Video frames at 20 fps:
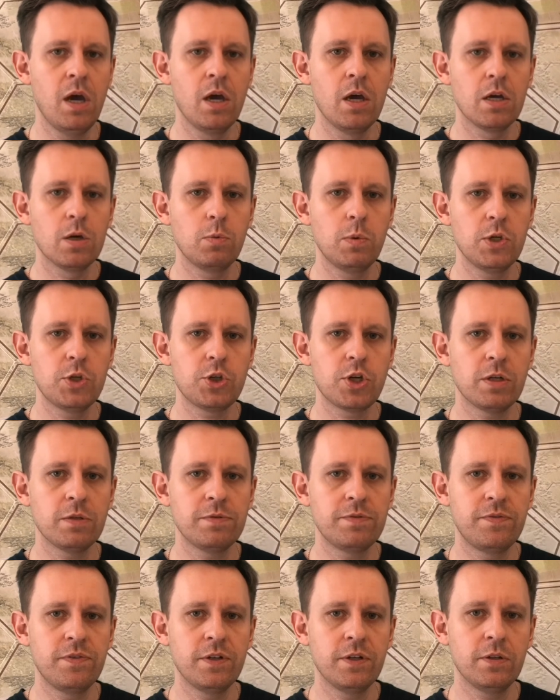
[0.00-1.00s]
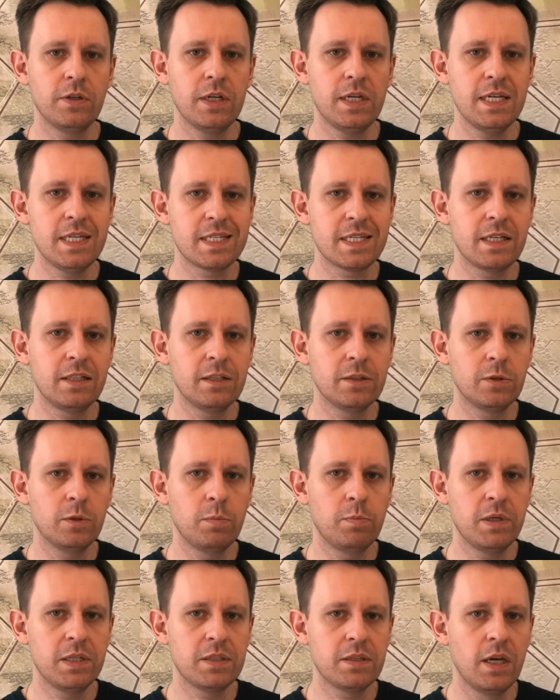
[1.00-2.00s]
which I feel is a little
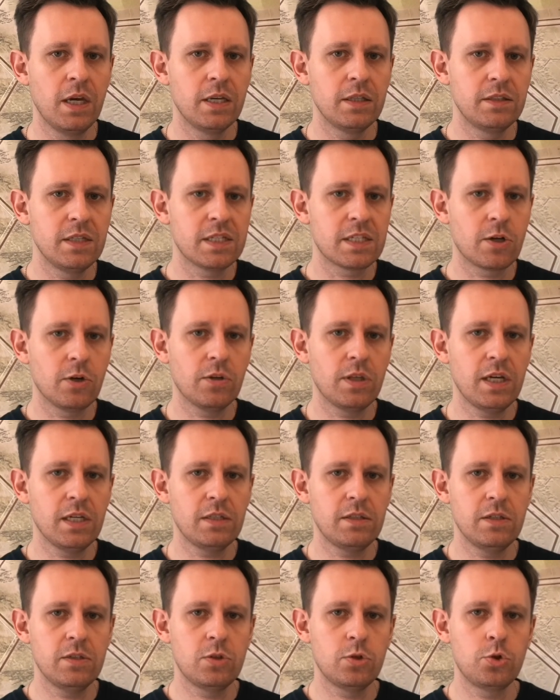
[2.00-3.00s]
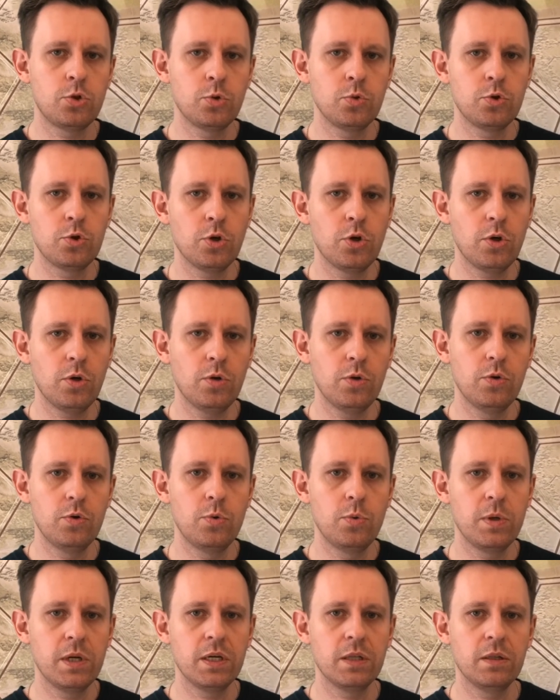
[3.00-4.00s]
bit disconnected to the
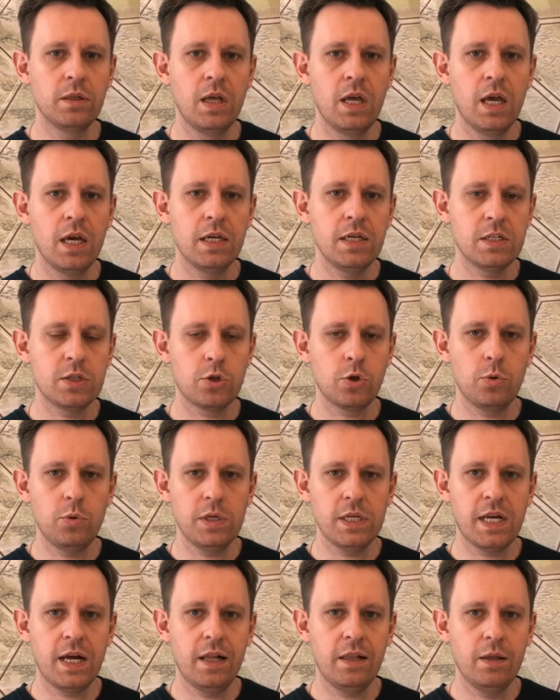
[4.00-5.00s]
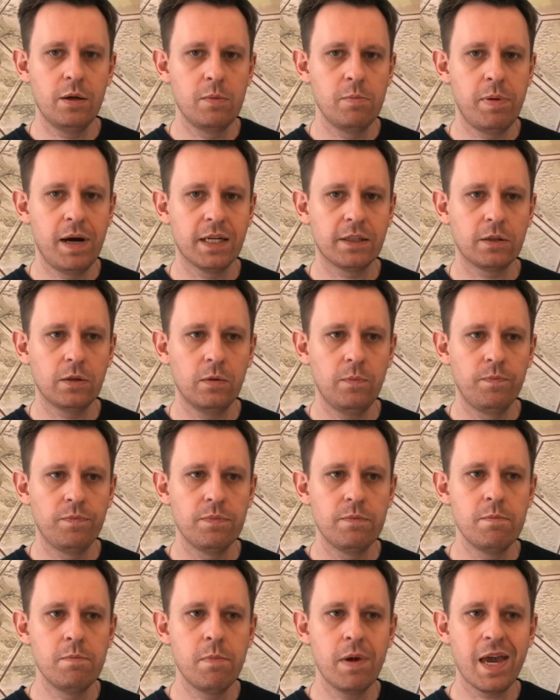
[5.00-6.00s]
real historical battle.
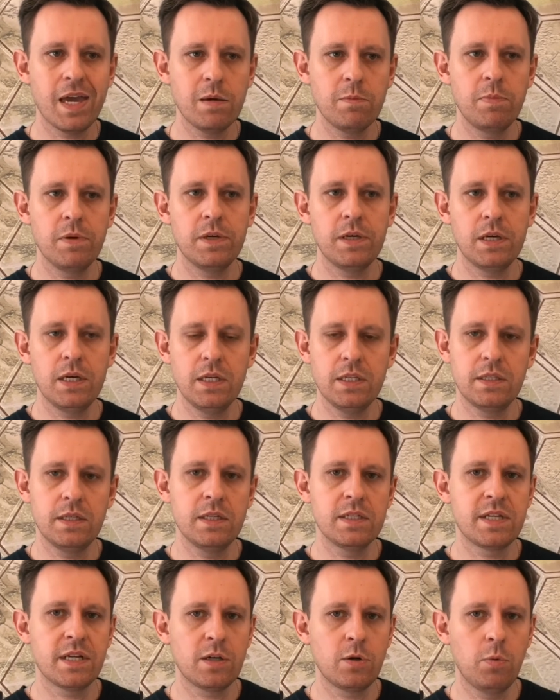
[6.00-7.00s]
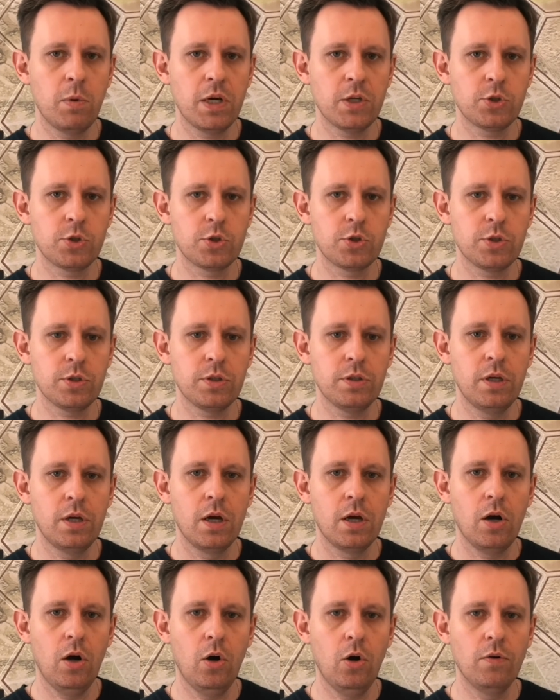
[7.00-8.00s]
Maybe it is a question
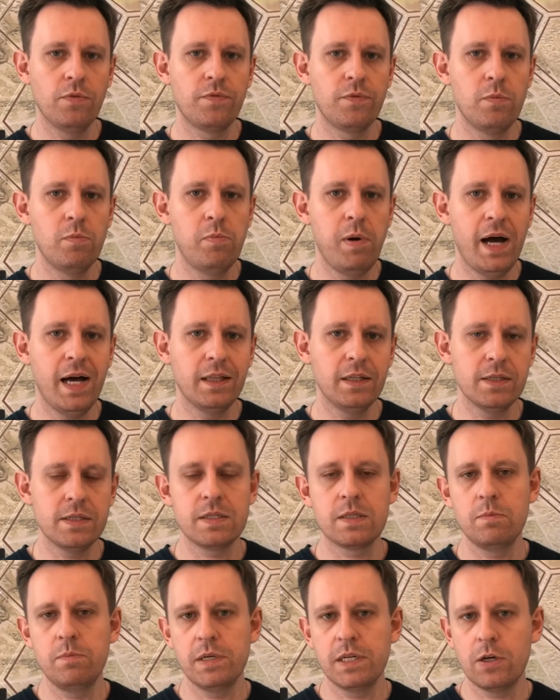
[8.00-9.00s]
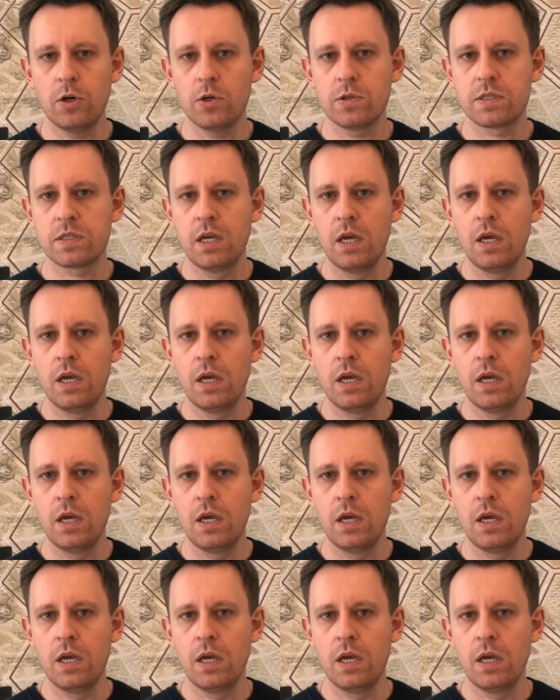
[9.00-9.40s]
of balance, because